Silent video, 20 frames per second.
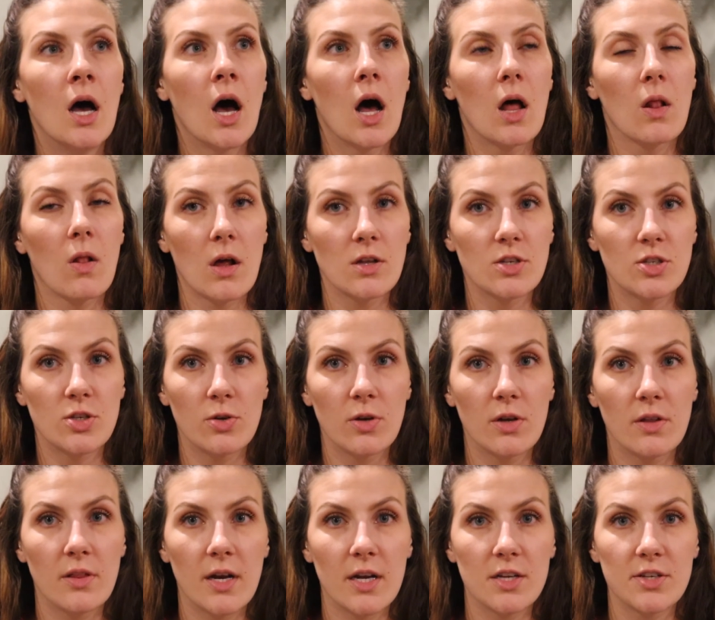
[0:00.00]
a lot sooner
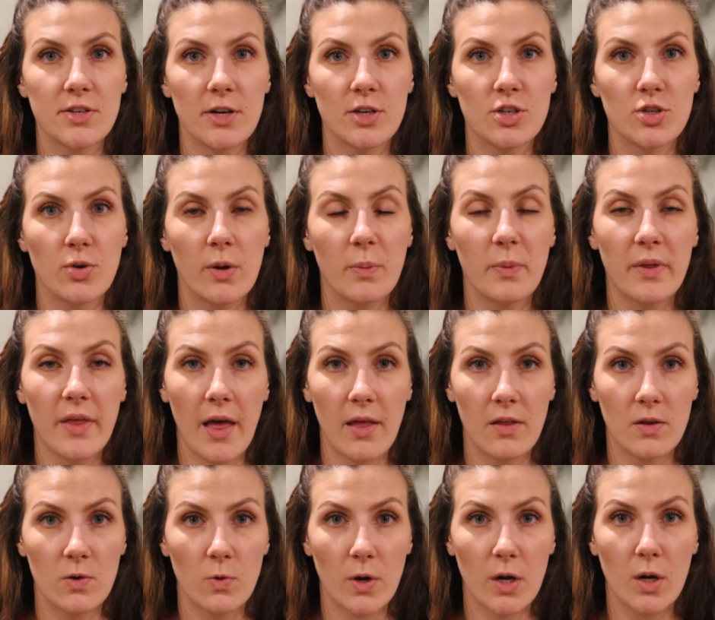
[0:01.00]
than I started showing with
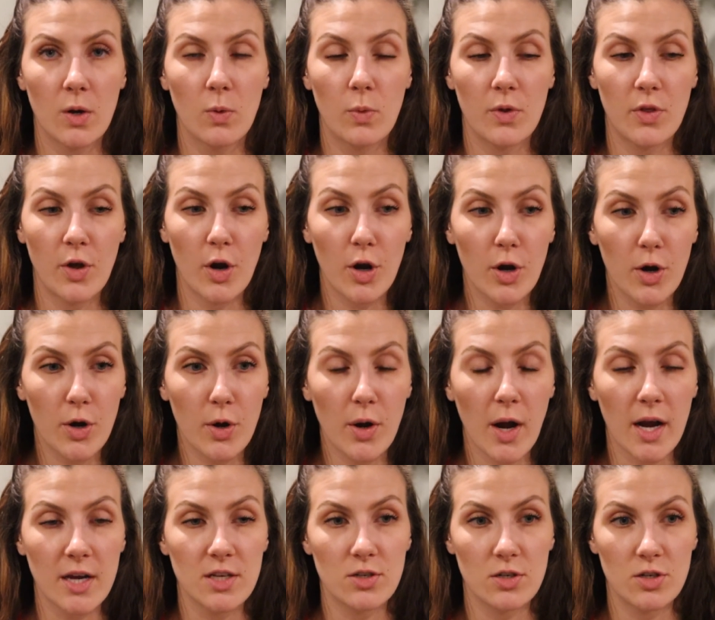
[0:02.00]
Eleanor. With her, I
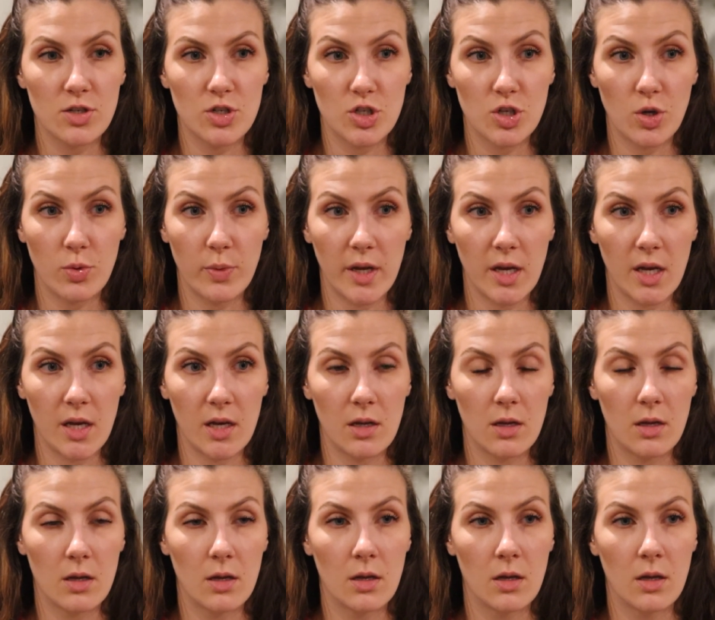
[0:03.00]
started showing,
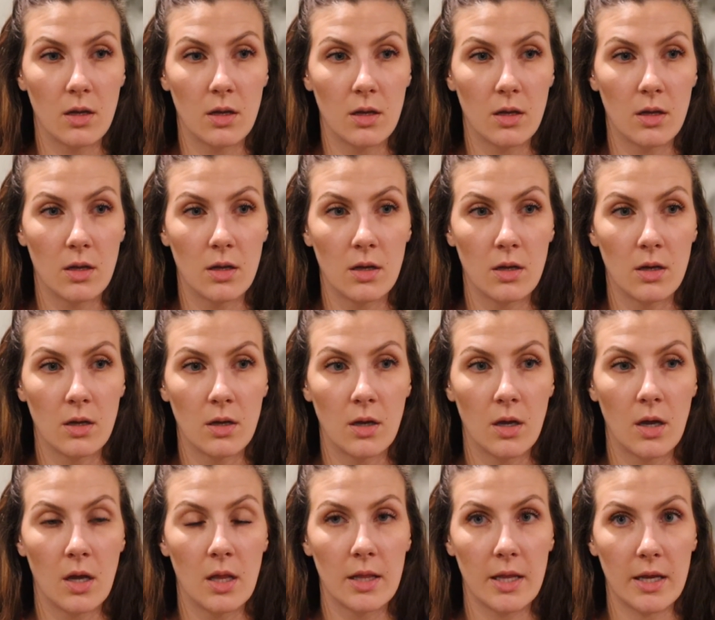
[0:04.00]

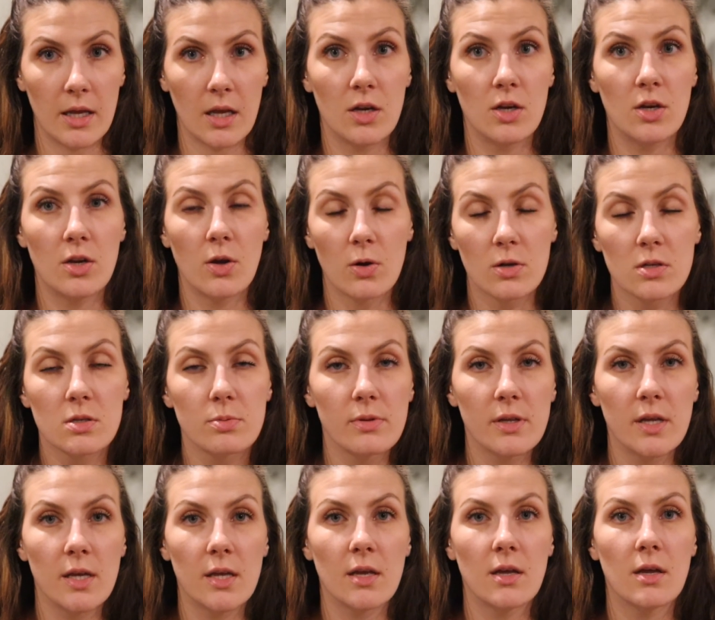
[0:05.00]
like,
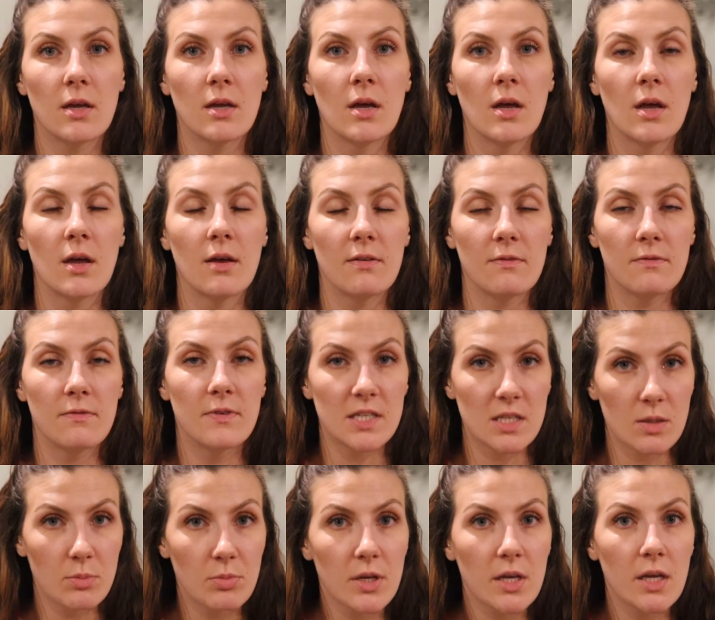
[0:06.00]
noticeably,
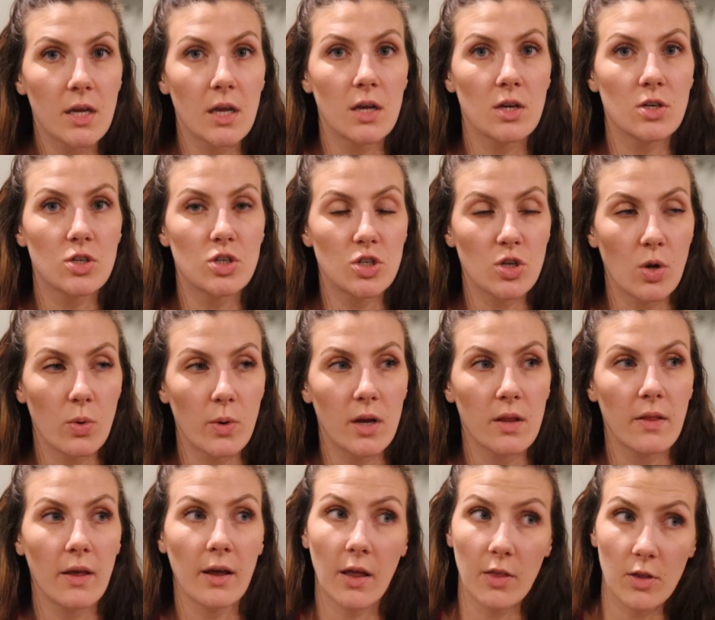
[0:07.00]
visibly showing,
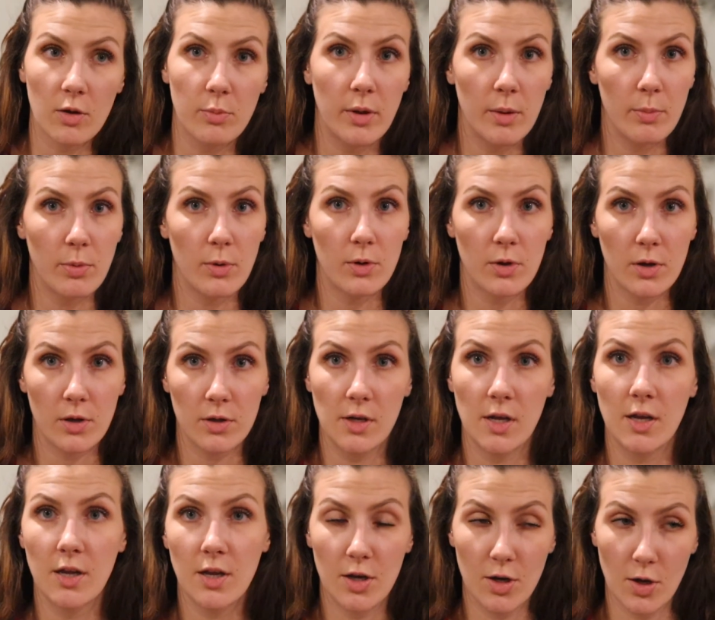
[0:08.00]
like, other people could
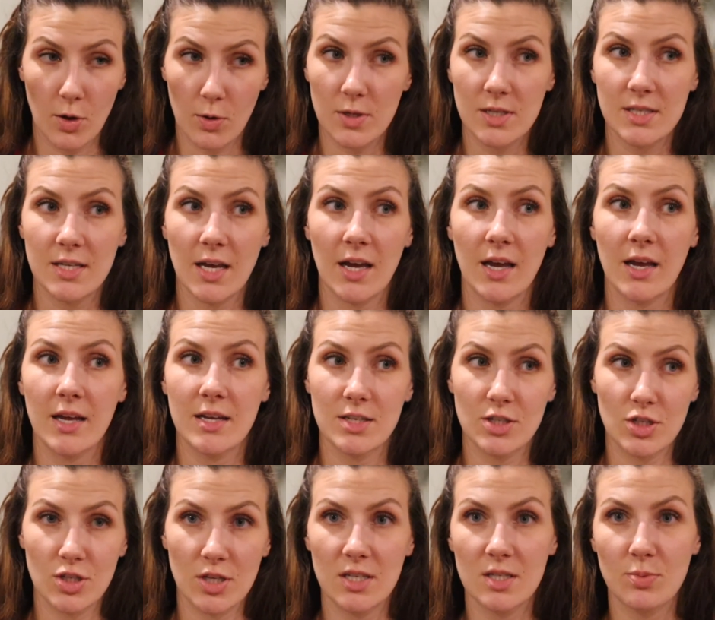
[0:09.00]
notice that
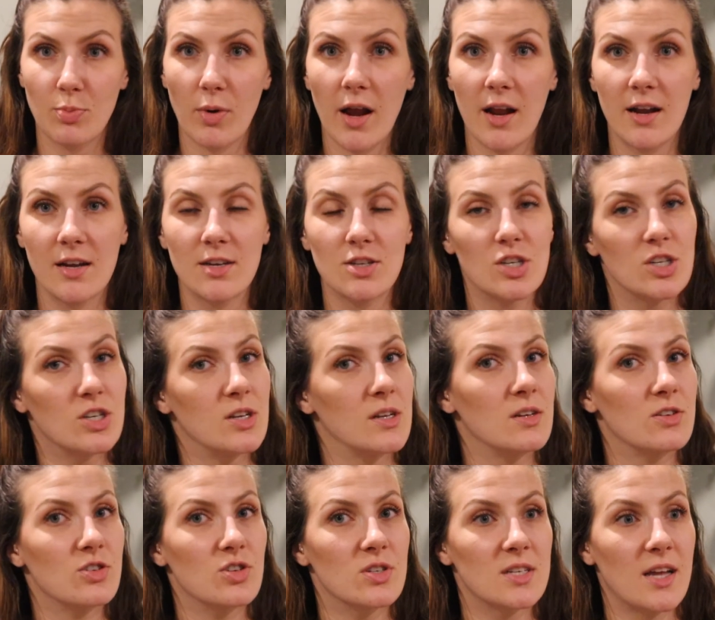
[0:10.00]
she's pregnant. She didn't
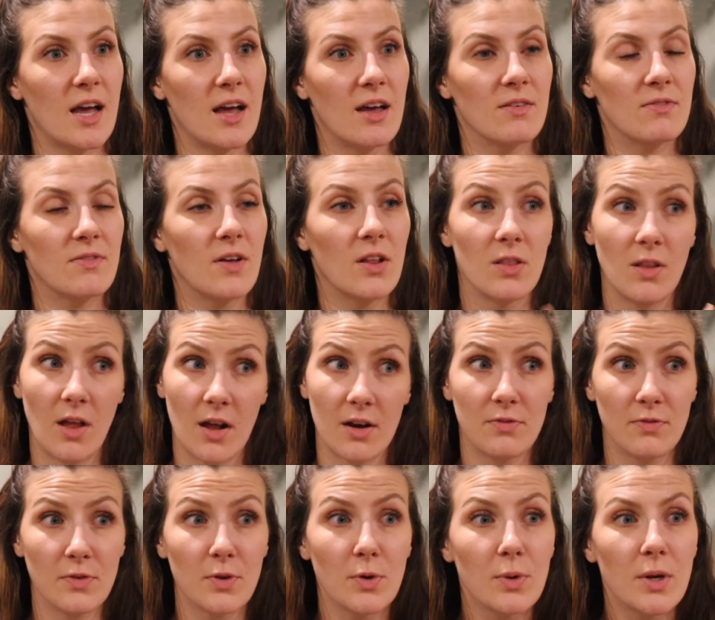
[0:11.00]
just have a lot of
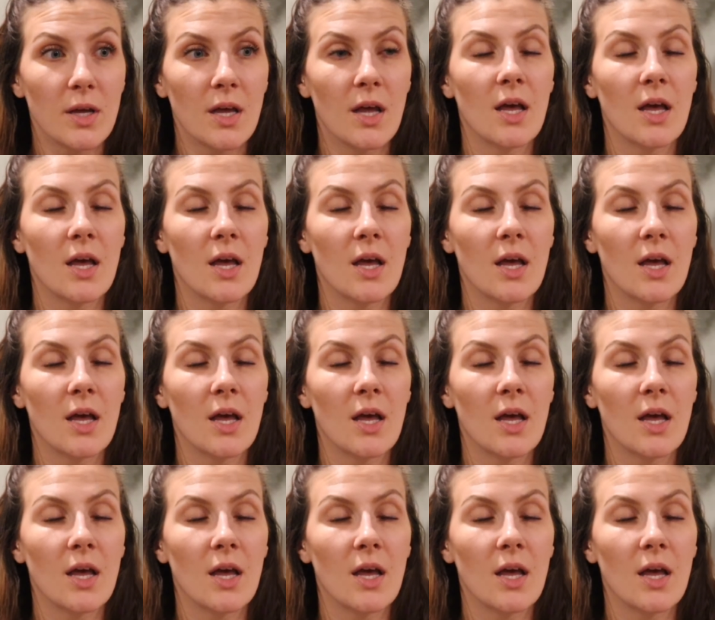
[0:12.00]
food.